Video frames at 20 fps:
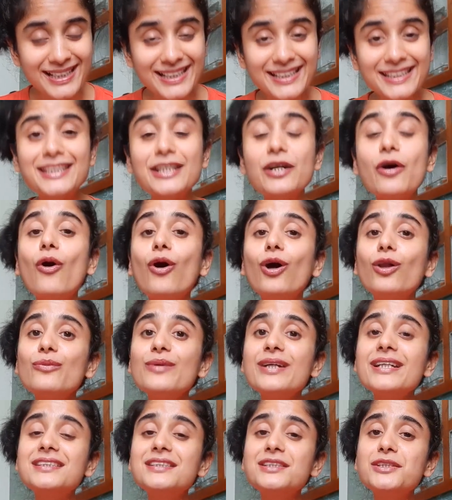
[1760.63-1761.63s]
They
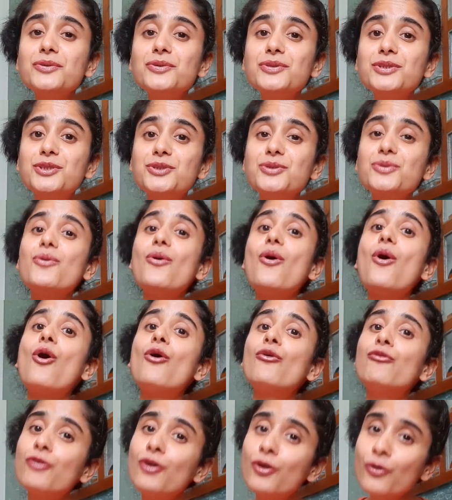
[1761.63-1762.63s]
always used to
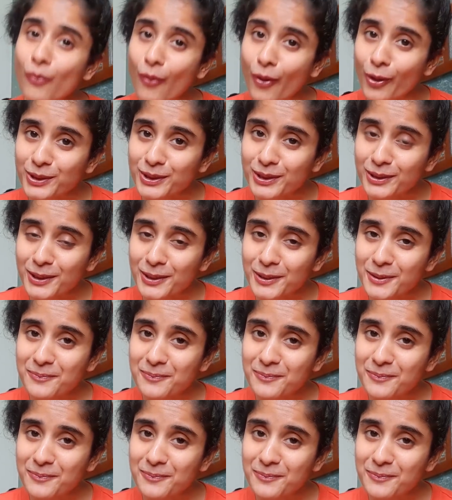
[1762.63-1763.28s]
offer water.